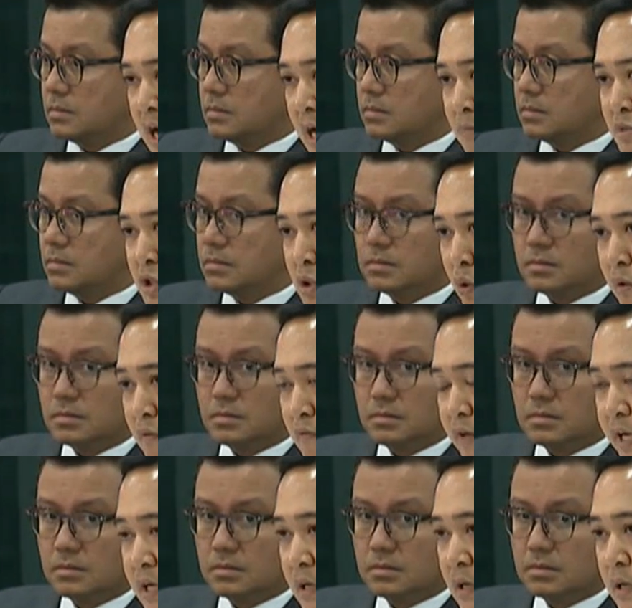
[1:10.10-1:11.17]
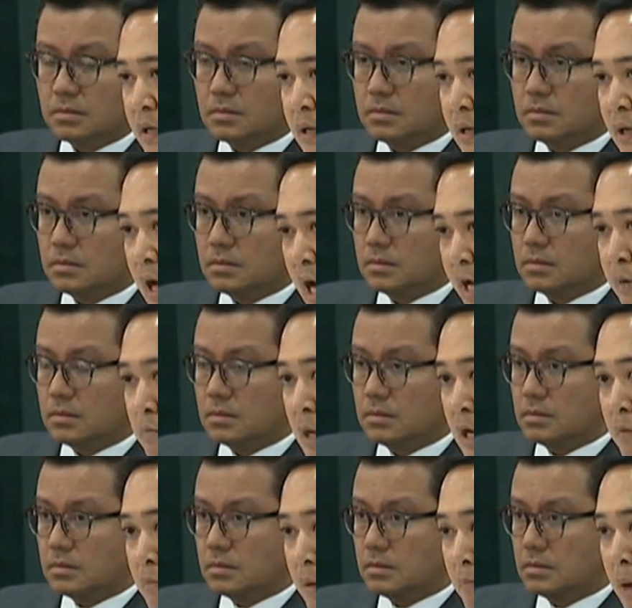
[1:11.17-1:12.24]

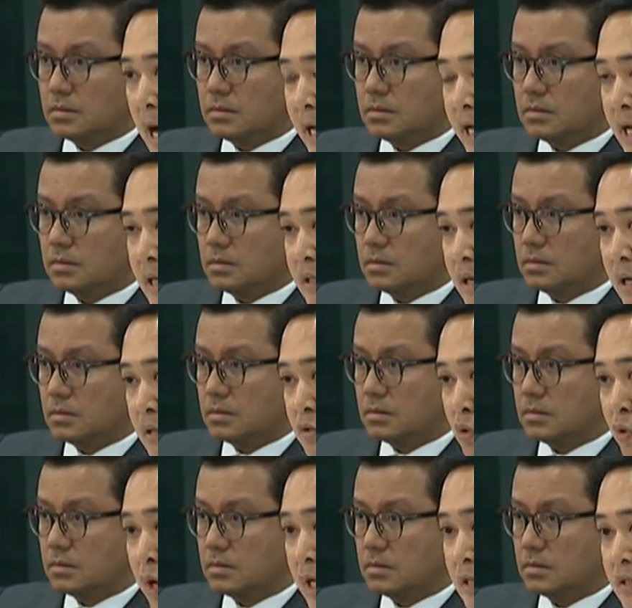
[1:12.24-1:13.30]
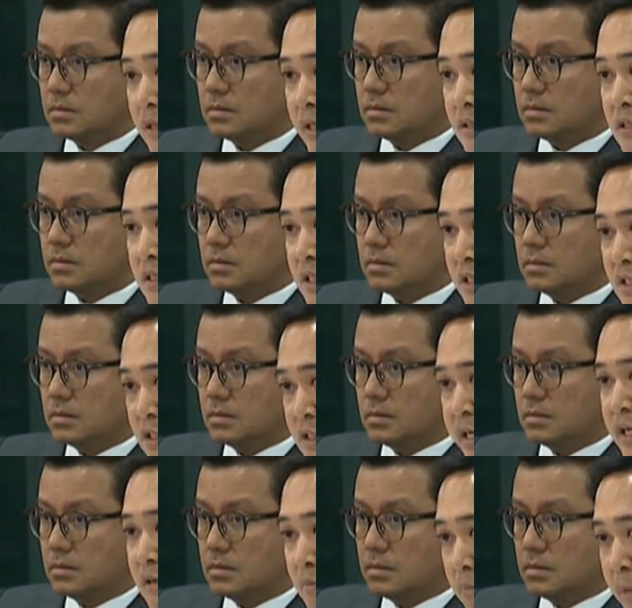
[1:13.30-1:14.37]

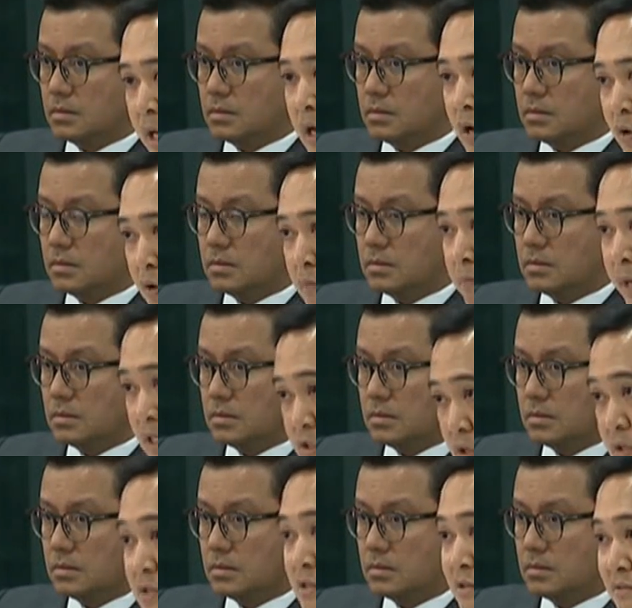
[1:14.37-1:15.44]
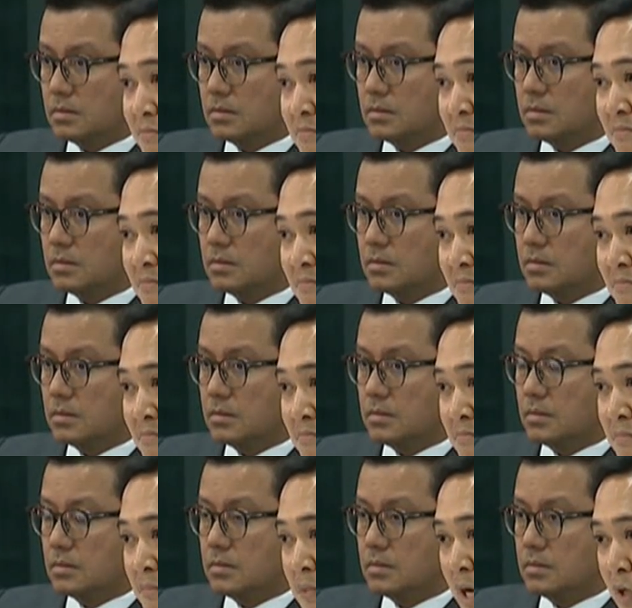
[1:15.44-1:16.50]

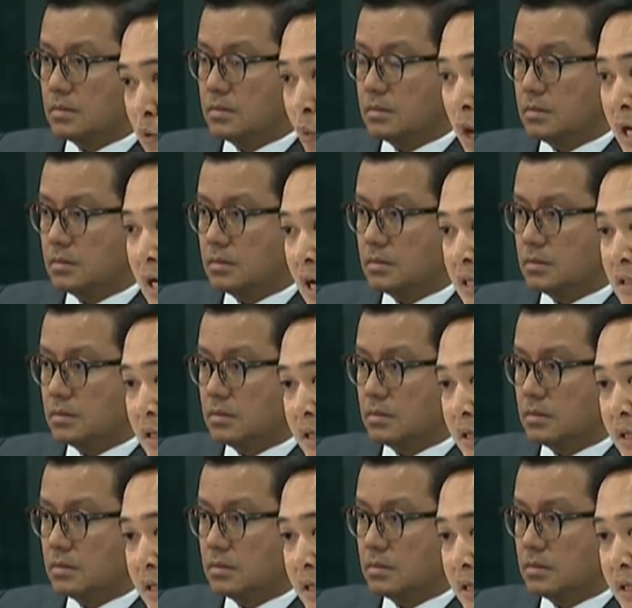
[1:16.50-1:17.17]
(silent)